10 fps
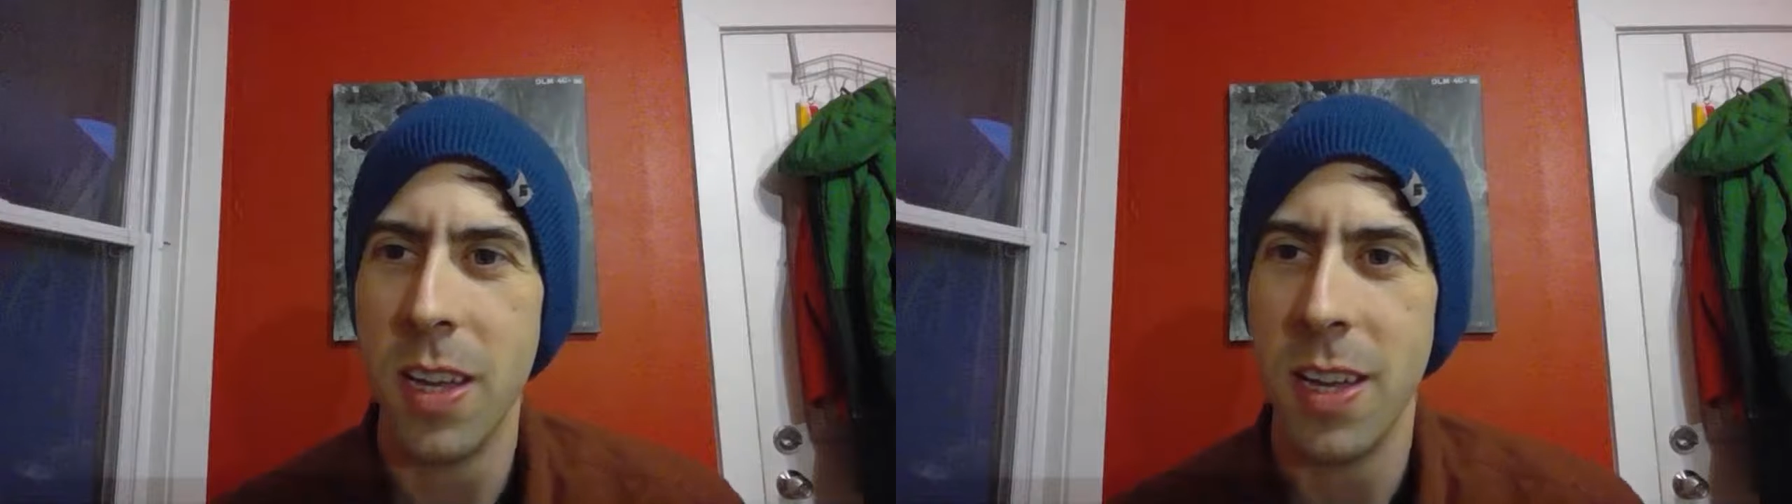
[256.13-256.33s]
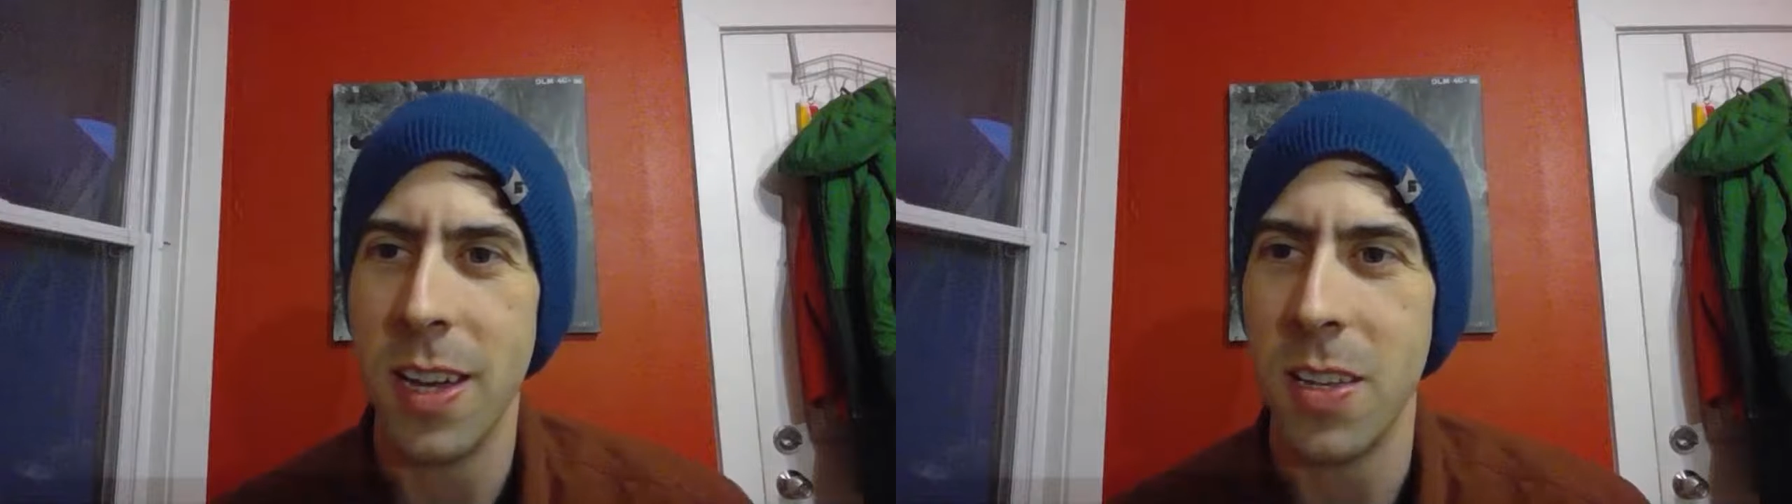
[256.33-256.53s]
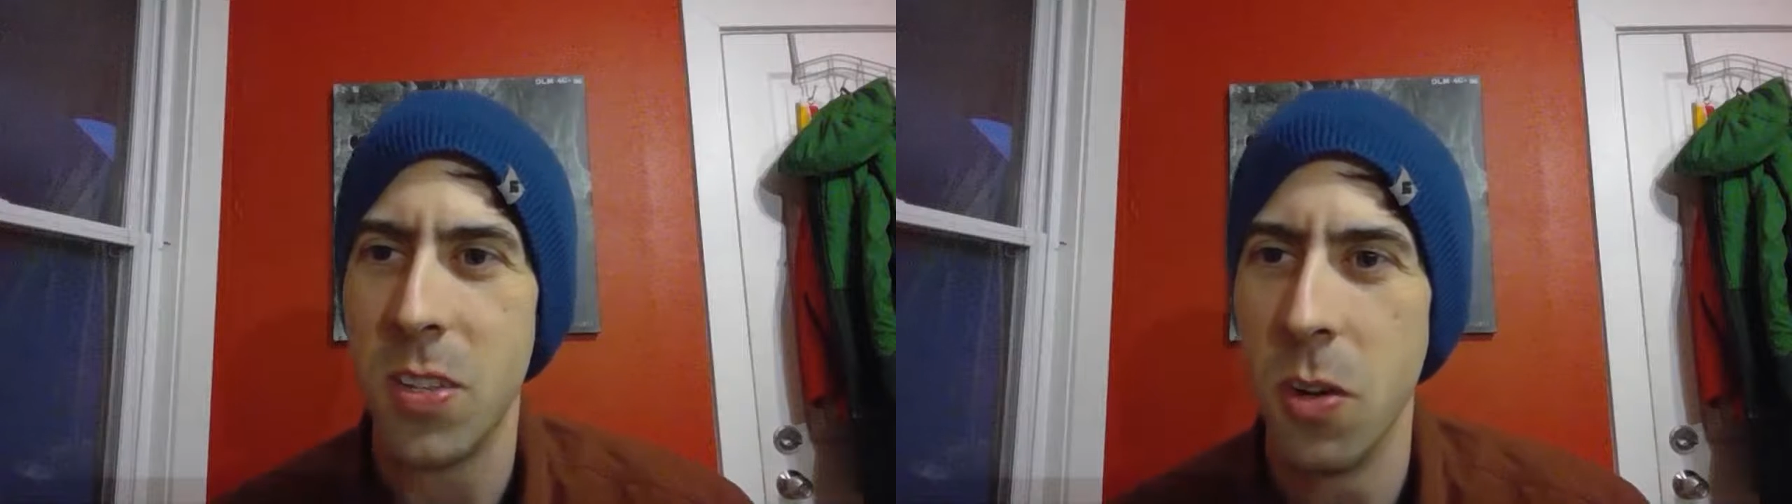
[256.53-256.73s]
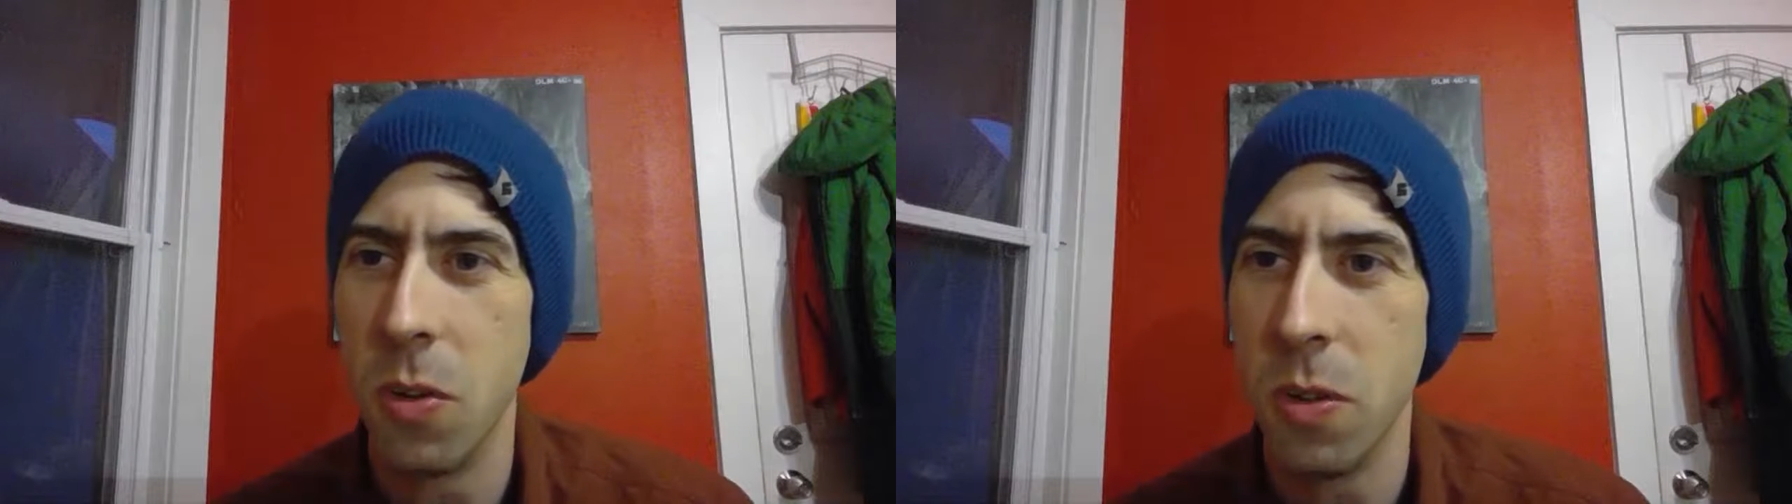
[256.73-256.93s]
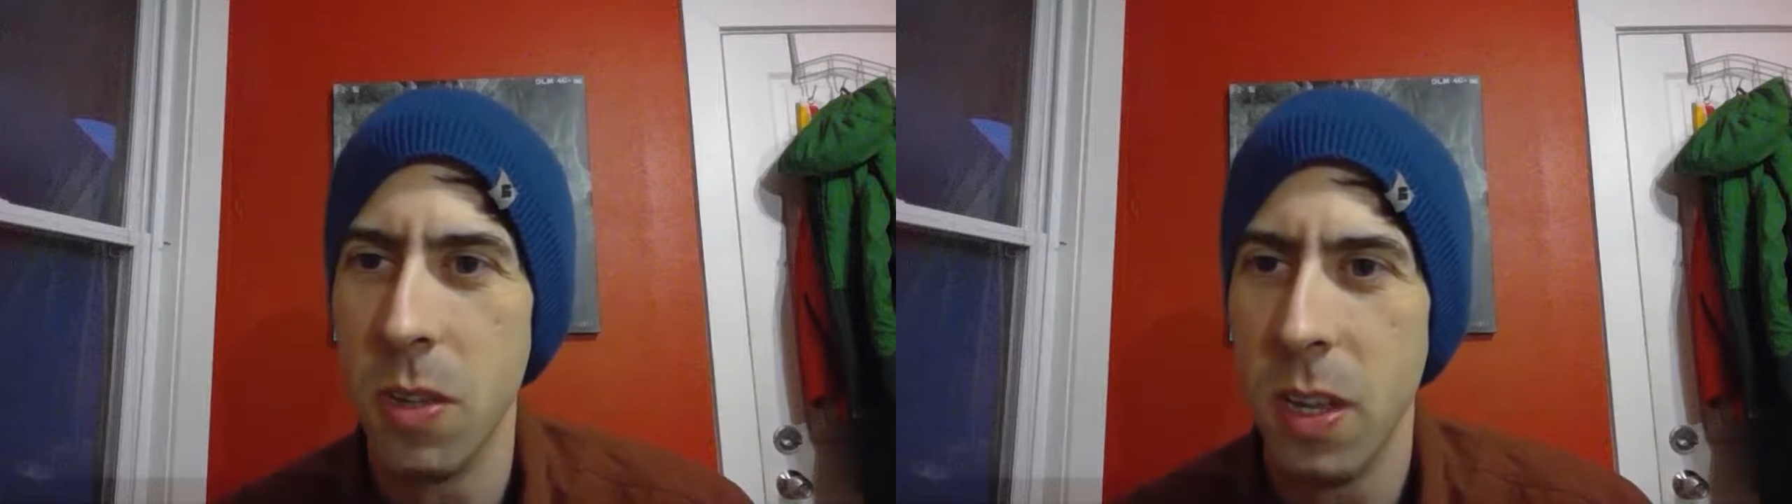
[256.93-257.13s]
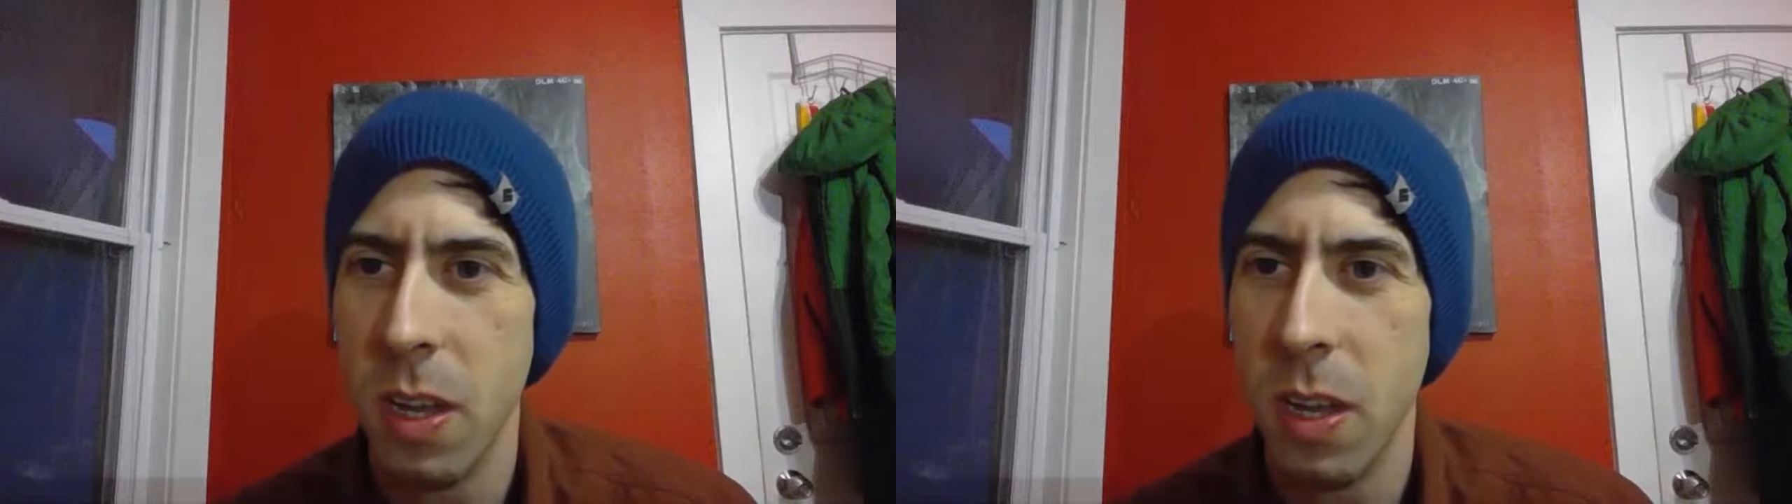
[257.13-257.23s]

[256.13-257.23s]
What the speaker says: Yeah. So,